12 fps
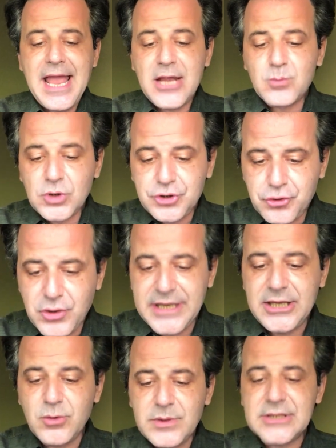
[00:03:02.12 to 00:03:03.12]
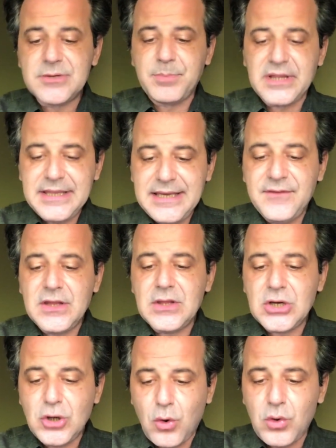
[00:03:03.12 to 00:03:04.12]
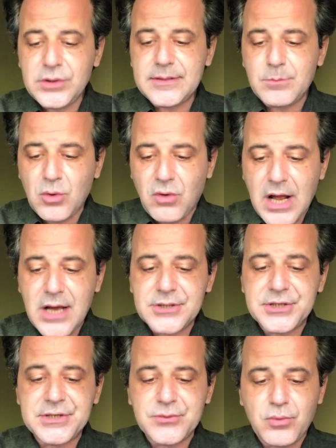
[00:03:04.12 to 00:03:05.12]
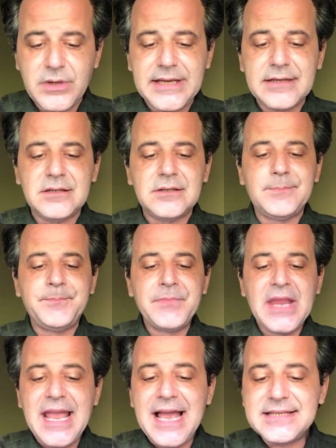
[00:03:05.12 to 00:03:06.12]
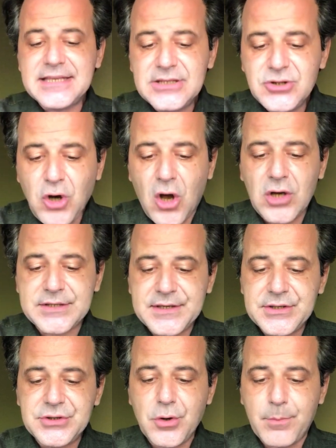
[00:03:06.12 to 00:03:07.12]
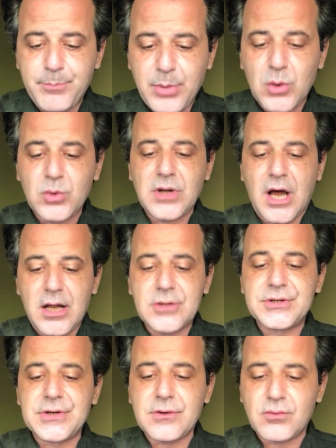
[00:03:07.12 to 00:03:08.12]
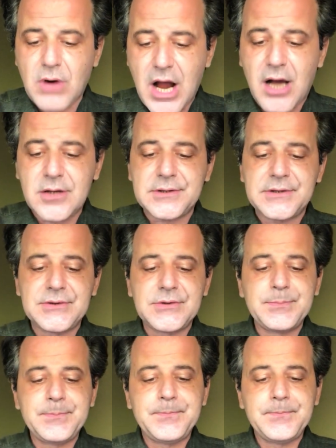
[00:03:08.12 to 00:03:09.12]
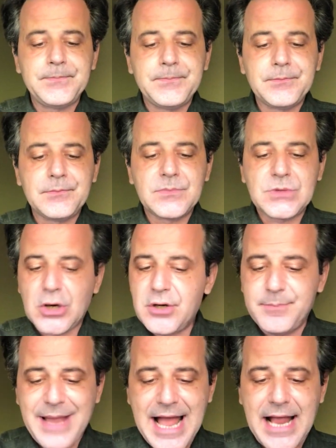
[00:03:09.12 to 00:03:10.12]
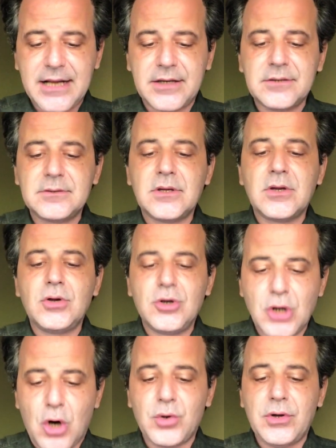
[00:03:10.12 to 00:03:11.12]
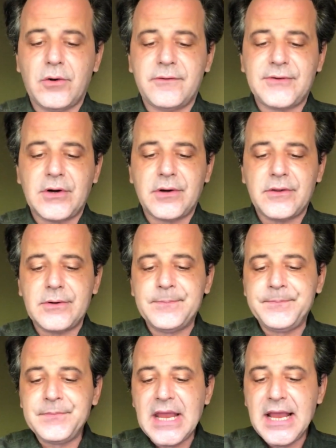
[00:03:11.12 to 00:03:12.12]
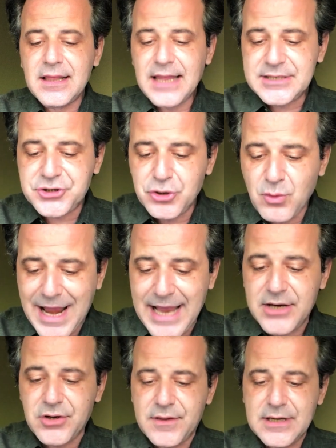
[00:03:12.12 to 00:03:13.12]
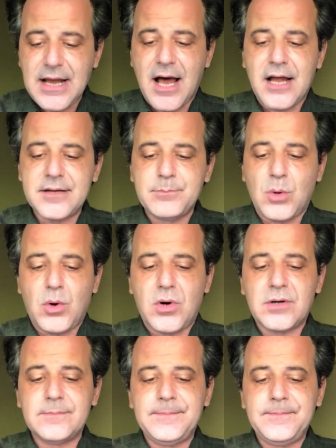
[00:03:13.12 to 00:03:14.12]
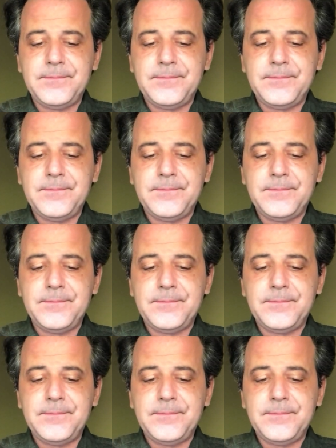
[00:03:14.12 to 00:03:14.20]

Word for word: and will trick you into believing the golden mirage is real as he tosses your boat onto the rocks? Turn back, go no further, lest you anger the god more.